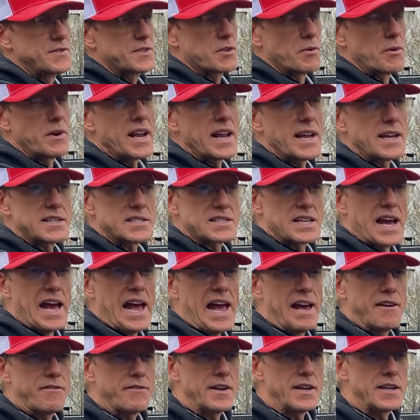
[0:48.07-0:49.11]
3/8 to
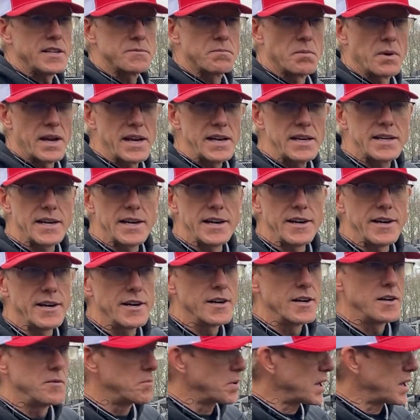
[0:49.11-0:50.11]
1/2 inch blade carrier and